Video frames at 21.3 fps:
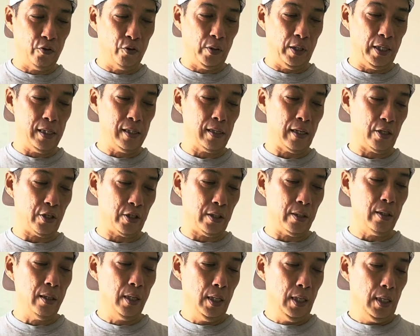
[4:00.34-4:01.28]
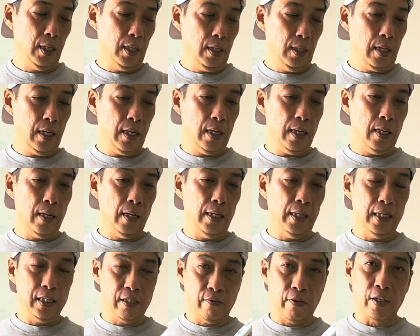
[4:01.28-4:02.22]
today's session.
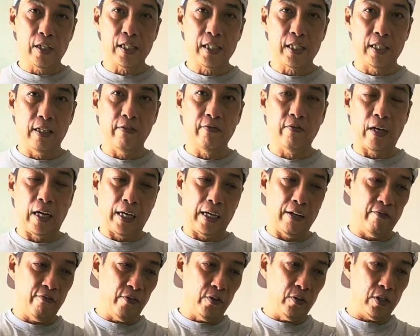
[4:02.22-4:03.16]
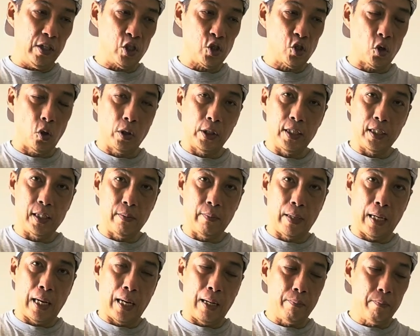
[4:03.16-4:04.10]
It is very stiff. I can feel the soreness in
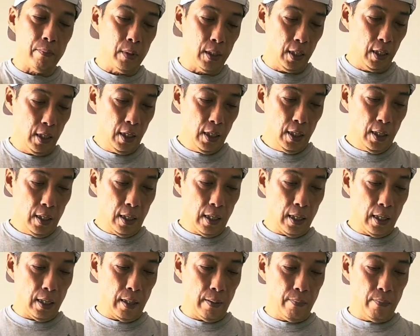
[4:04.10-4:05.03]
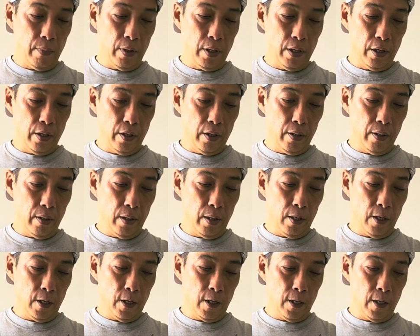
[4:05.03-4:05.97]
my arm.
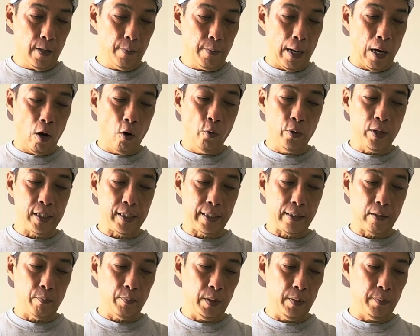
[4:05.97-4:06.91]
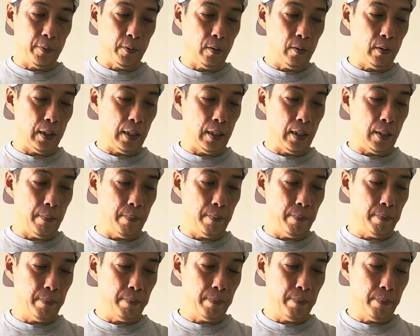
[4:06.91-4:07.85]
I always tell people
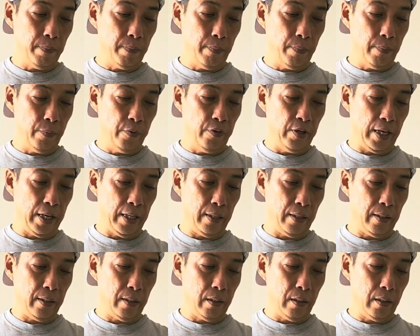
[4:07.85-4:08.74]
that